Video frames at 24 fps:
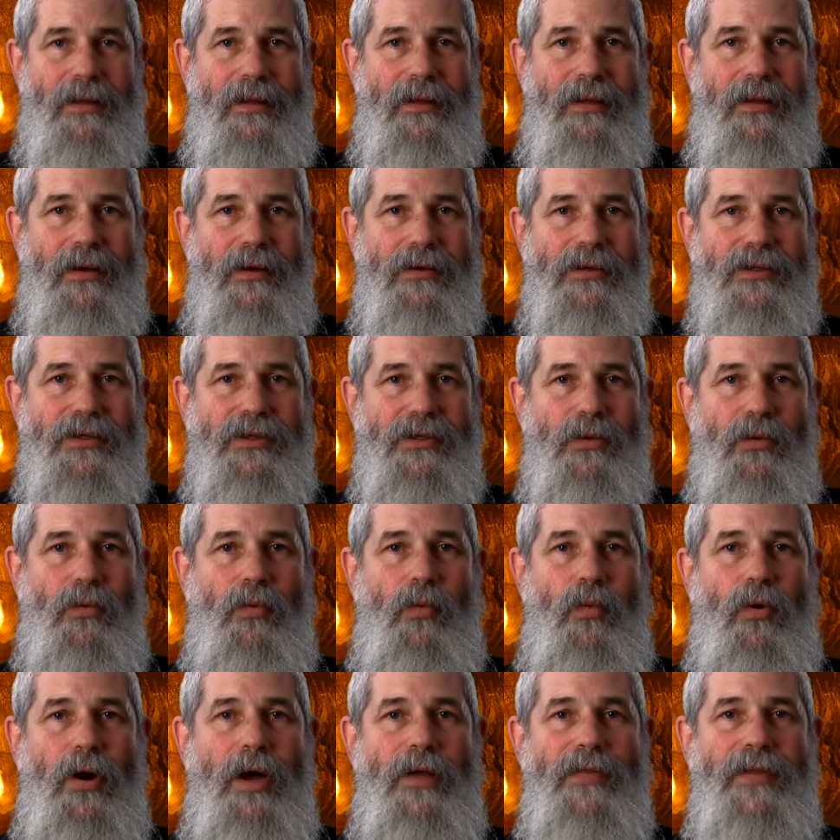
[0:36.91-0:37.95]
There's
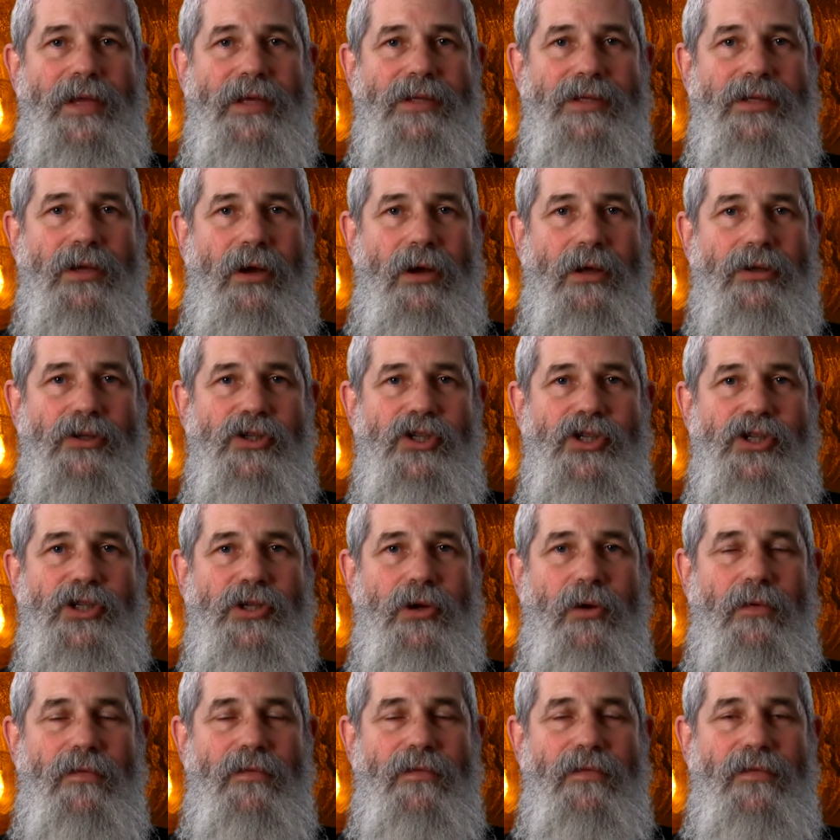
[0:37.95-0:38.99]
one that's called
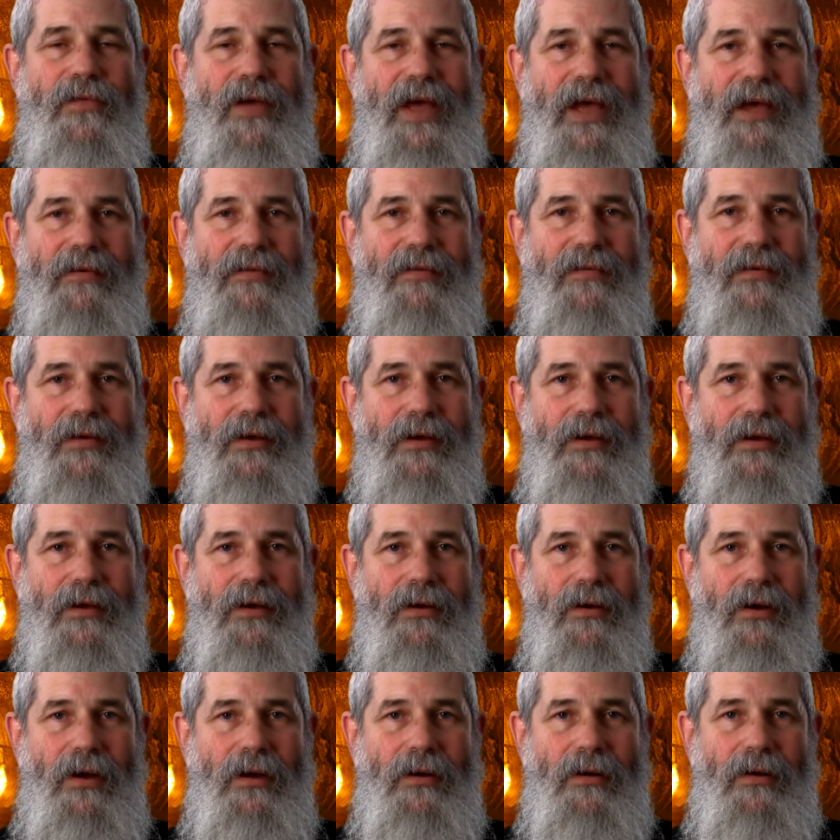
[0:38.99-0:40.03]
sovev
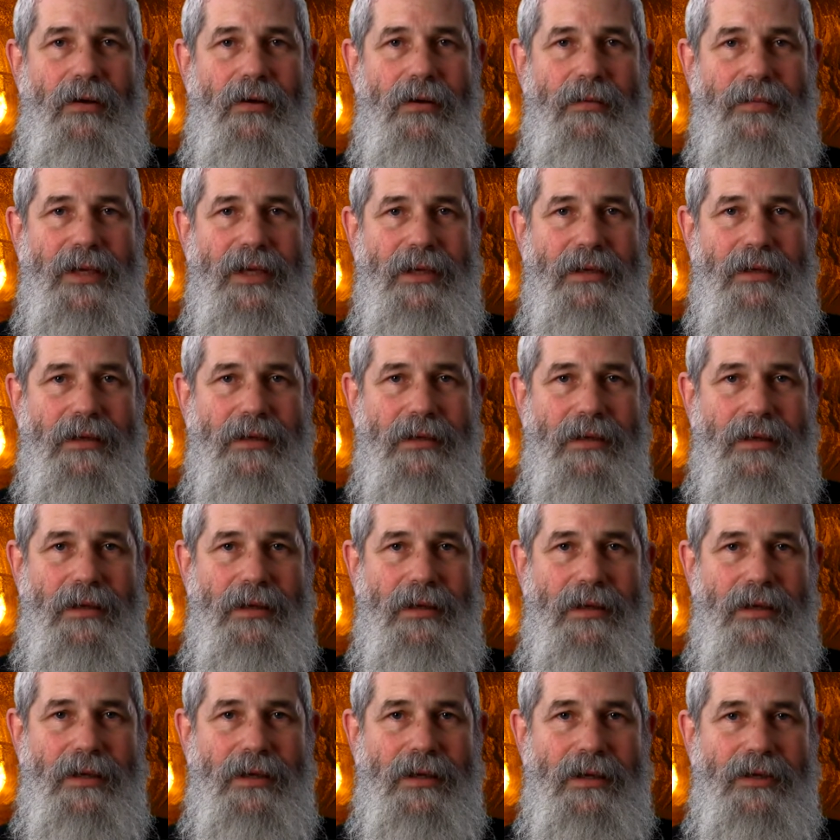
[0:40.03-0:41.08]
kol olamin,
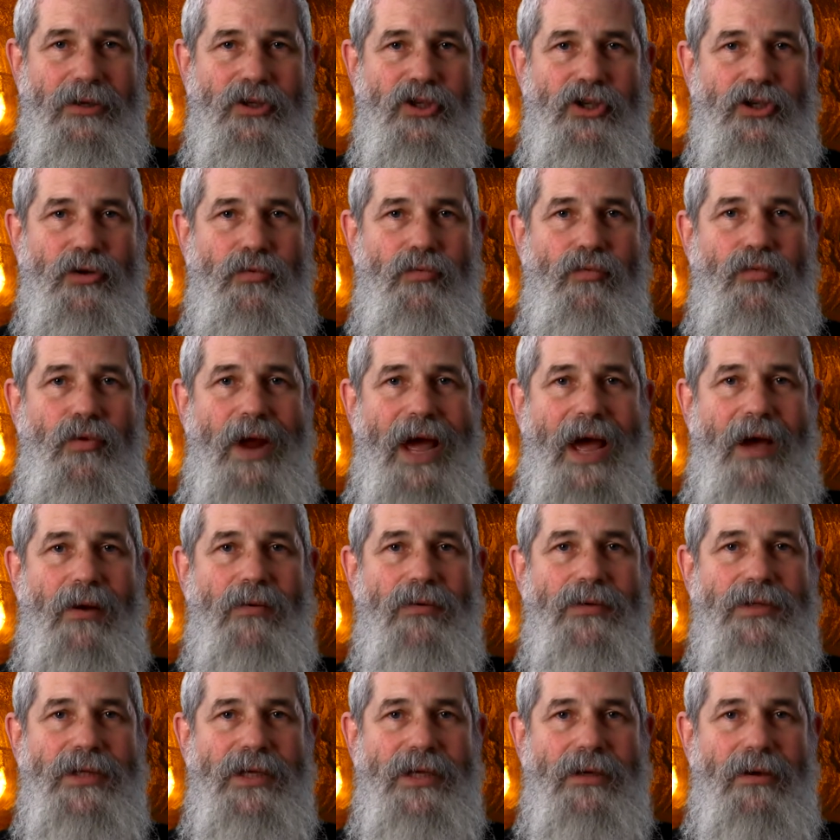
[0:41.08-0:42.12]

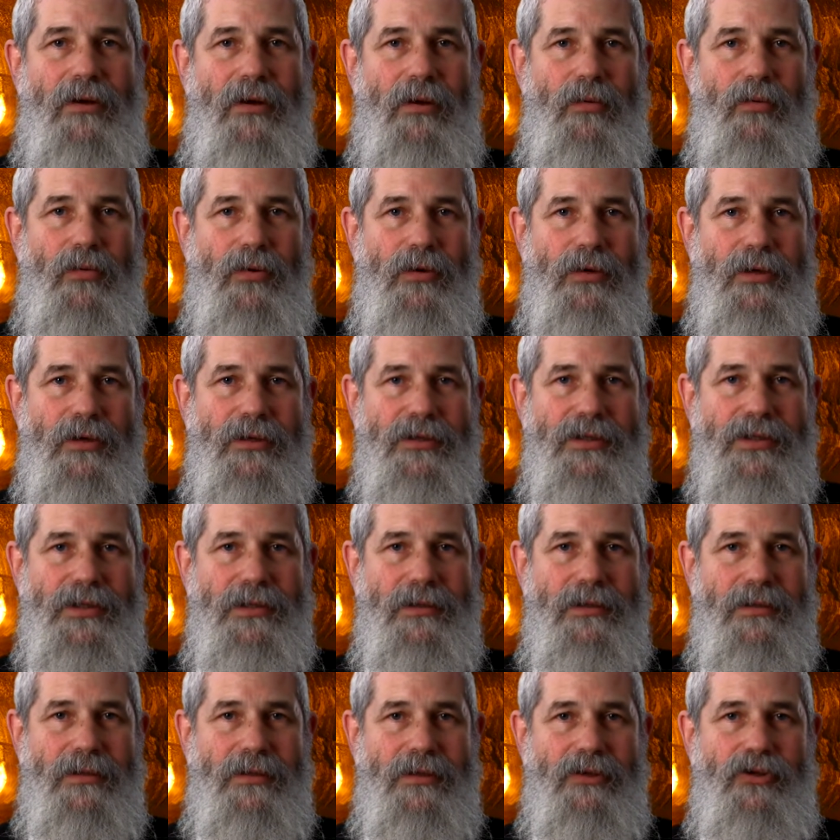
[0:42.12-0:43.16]
surrounding all
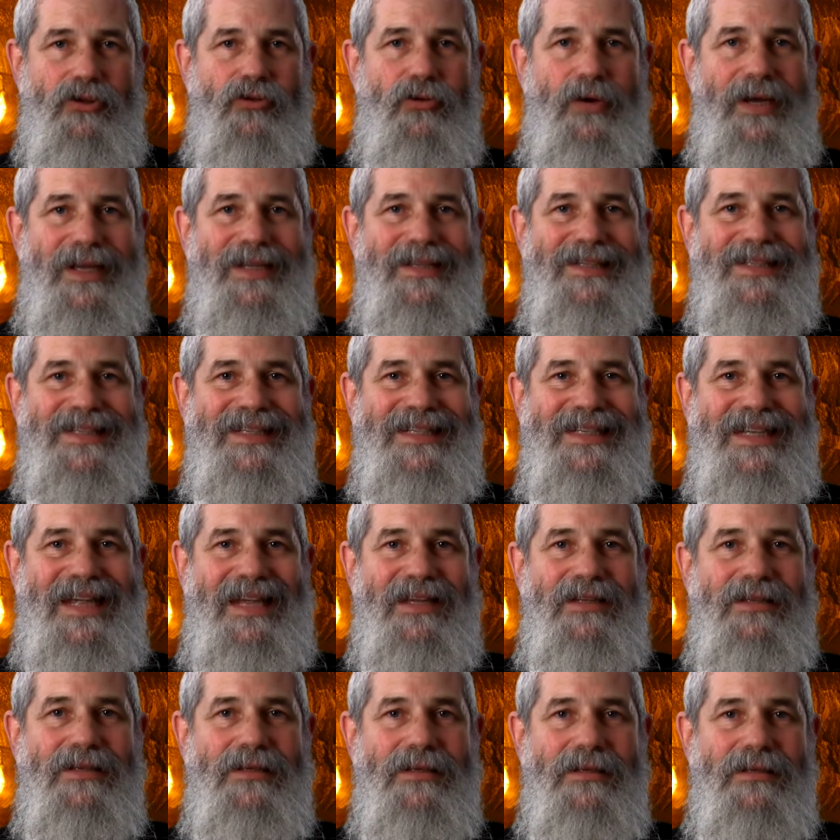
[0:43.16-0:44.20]
worlds, the
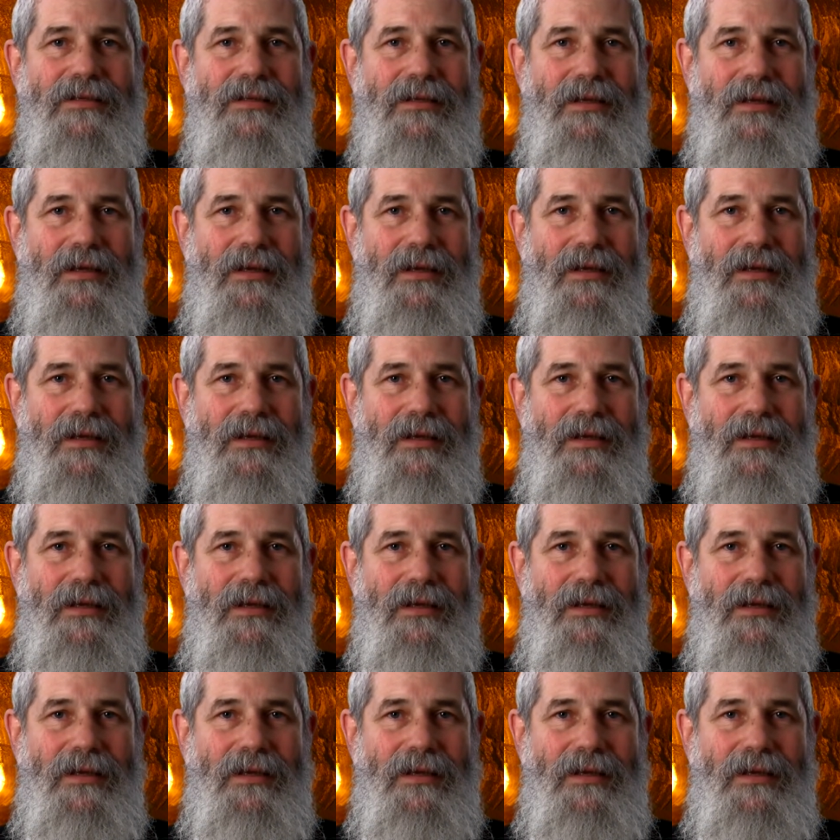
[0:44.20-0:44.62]
transcendent